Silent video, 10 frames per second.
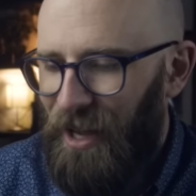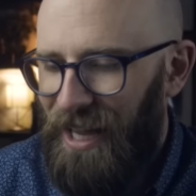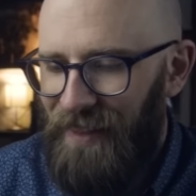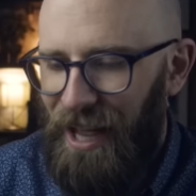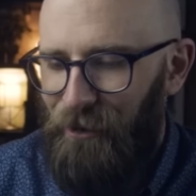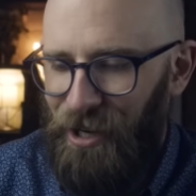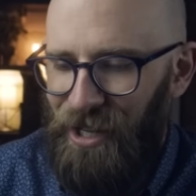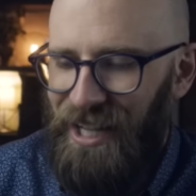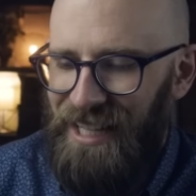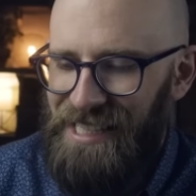in that
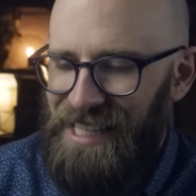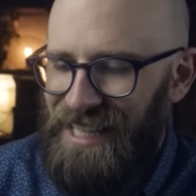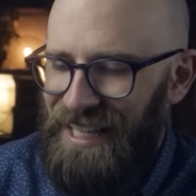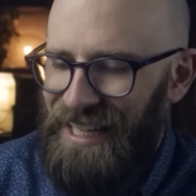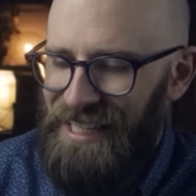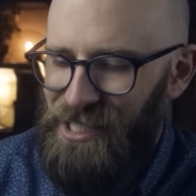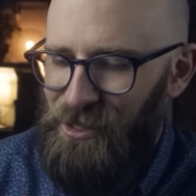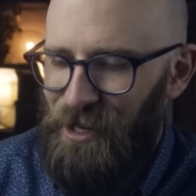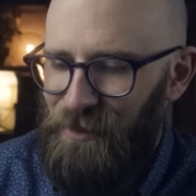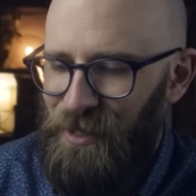regard, I
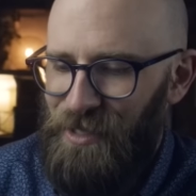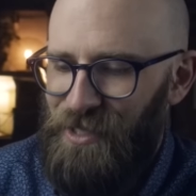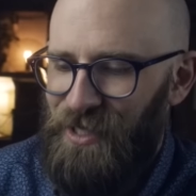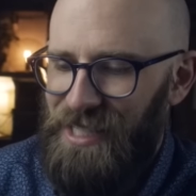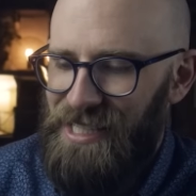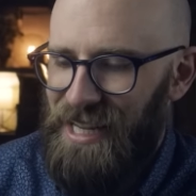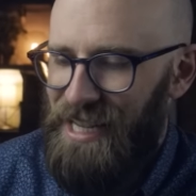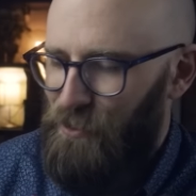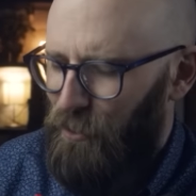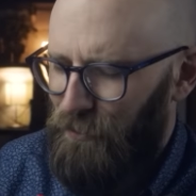do hope you enjoyed
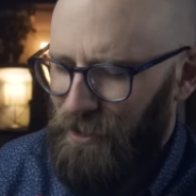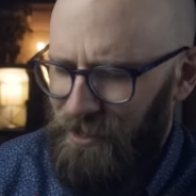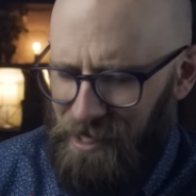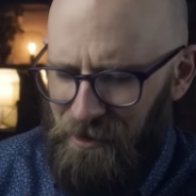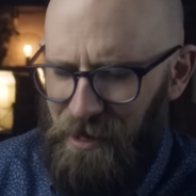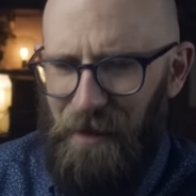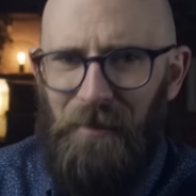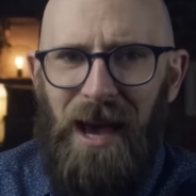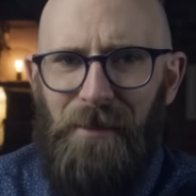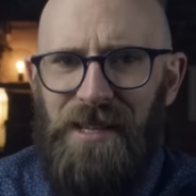today's what feels like quite a
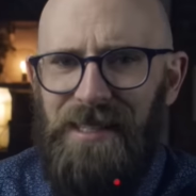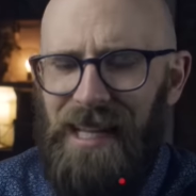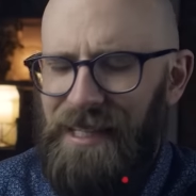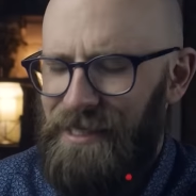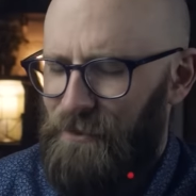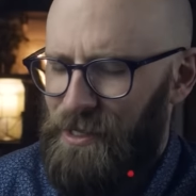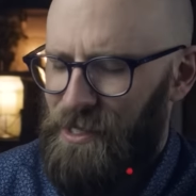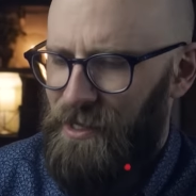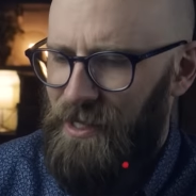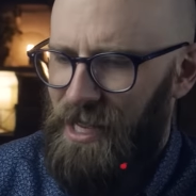mammoth length
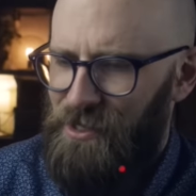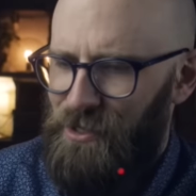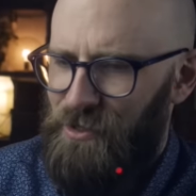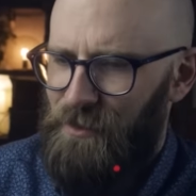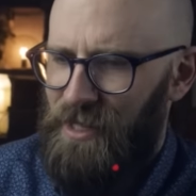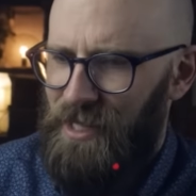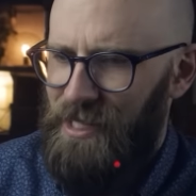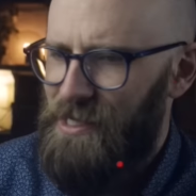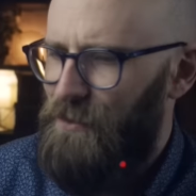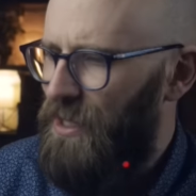episode of The Casual
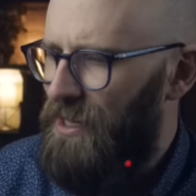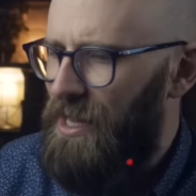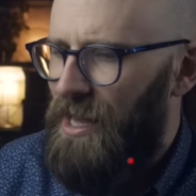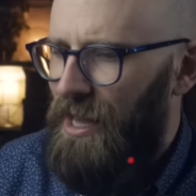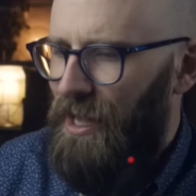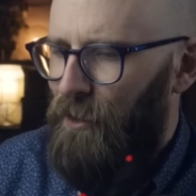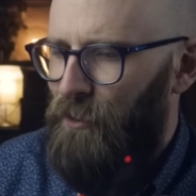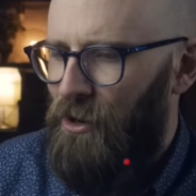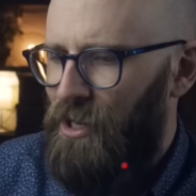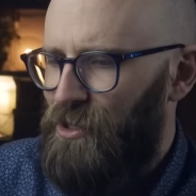Criminalist, but
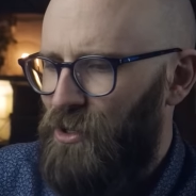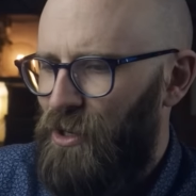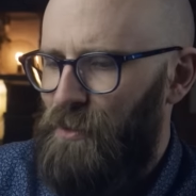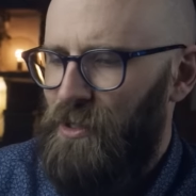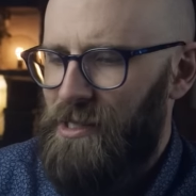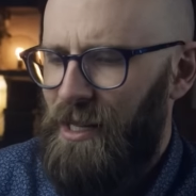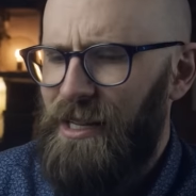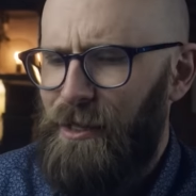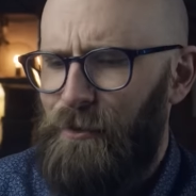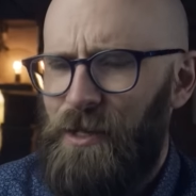very enjoyable.
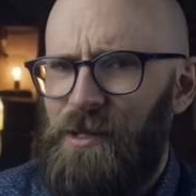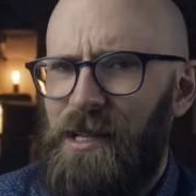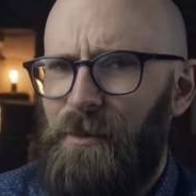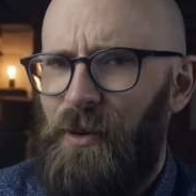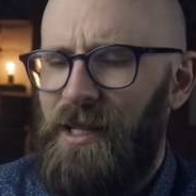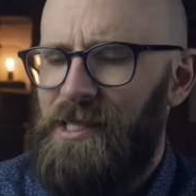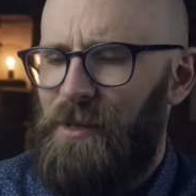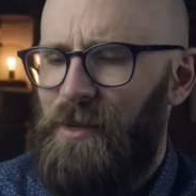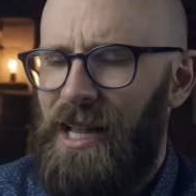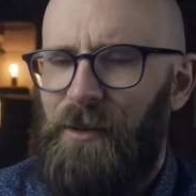Slightly confusing at points.
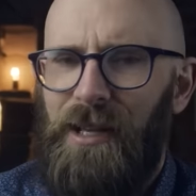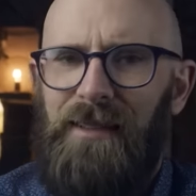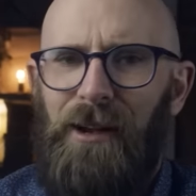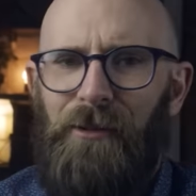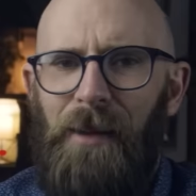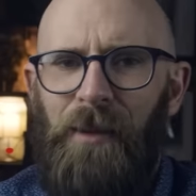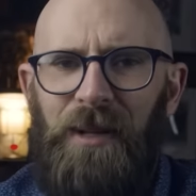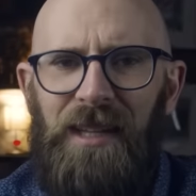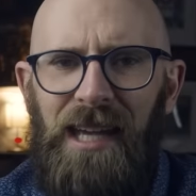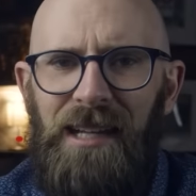I'm glad we had that wrap up
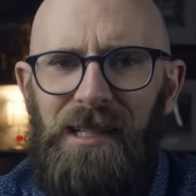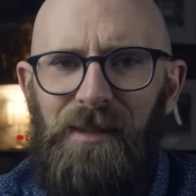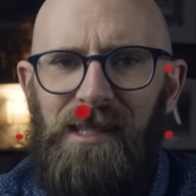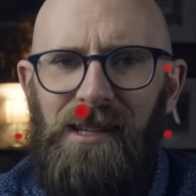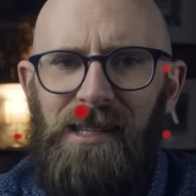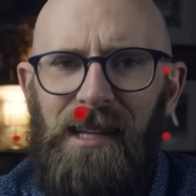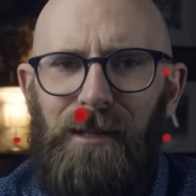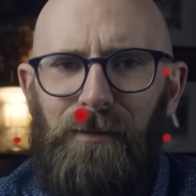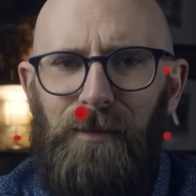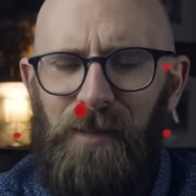at the end because I was
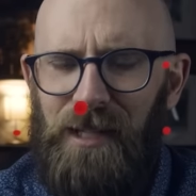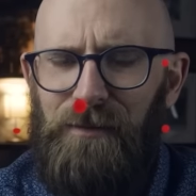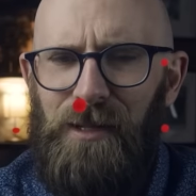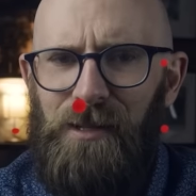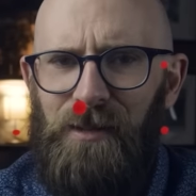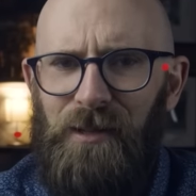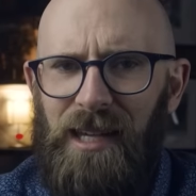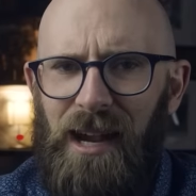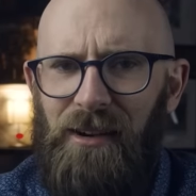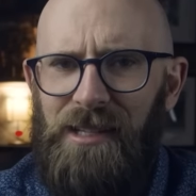getting a bit confused with all the
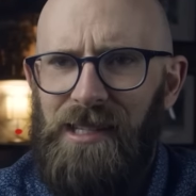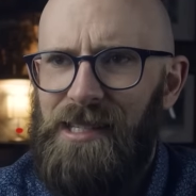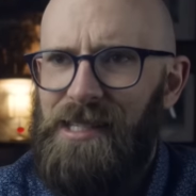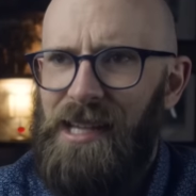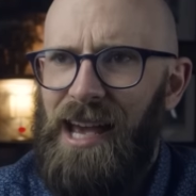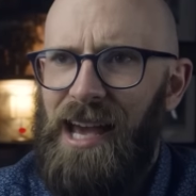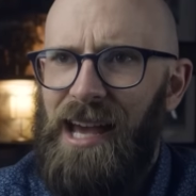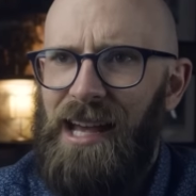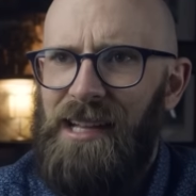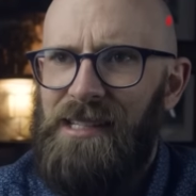characters
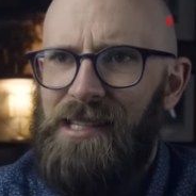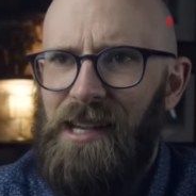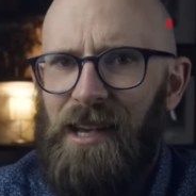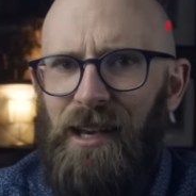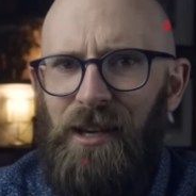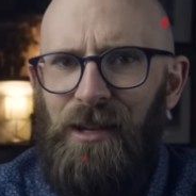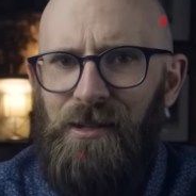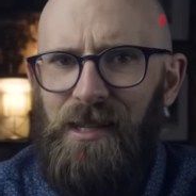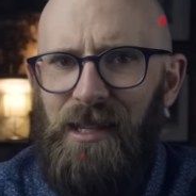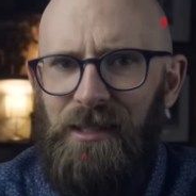and
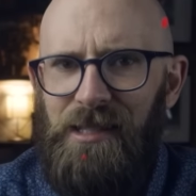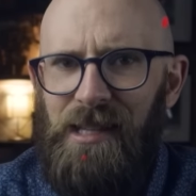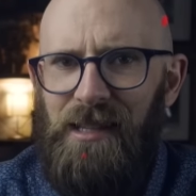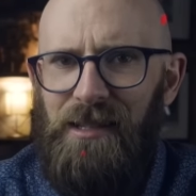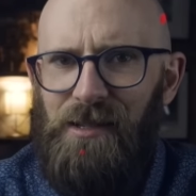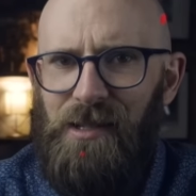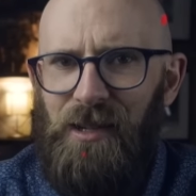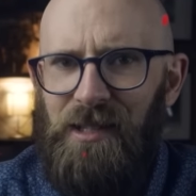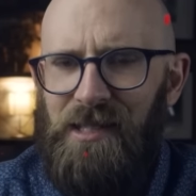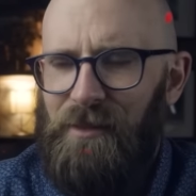who's guilty and who's
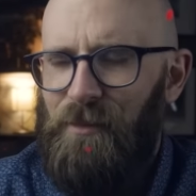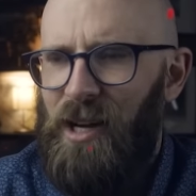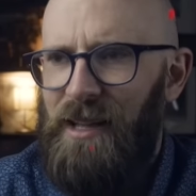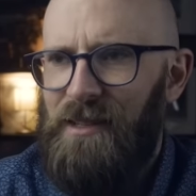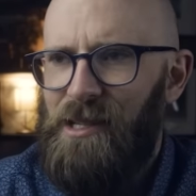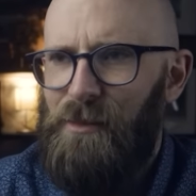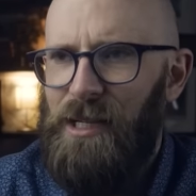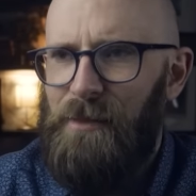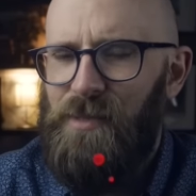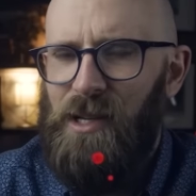not, and why are there so
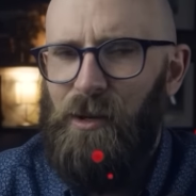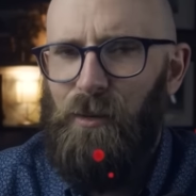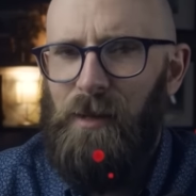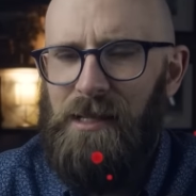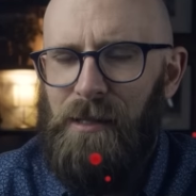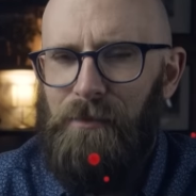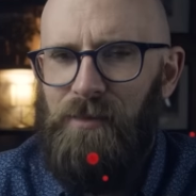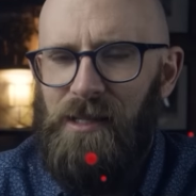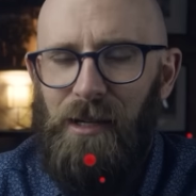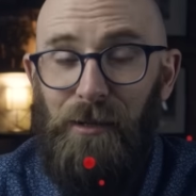many
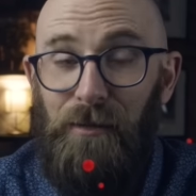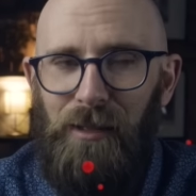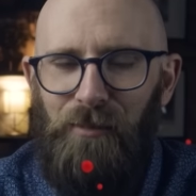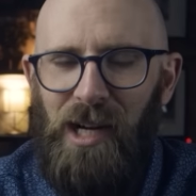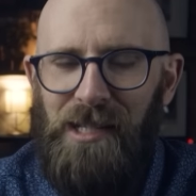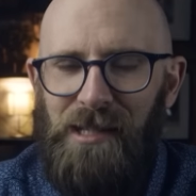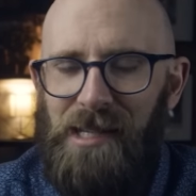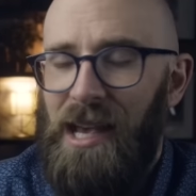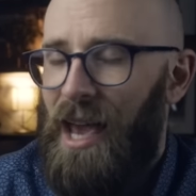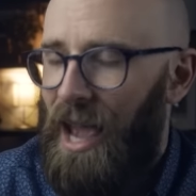Circleville
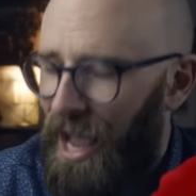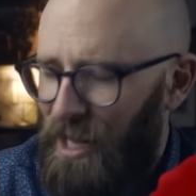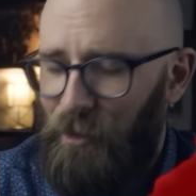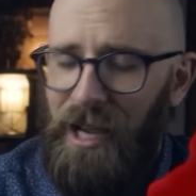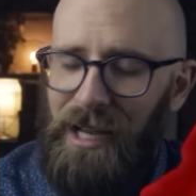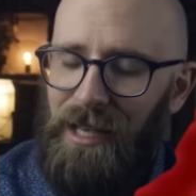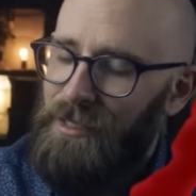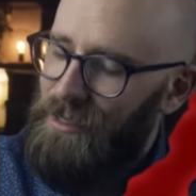writers. Anyway,